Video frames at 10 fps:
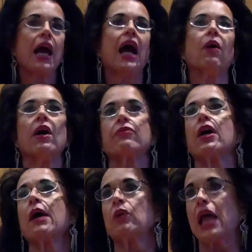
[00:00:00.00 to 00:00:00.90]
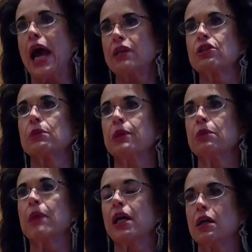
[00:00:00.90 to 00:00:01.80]
However, I will actually be
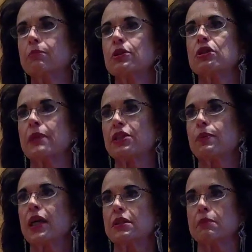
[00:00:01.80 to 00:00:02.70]
in my Ugg boots, my sweats,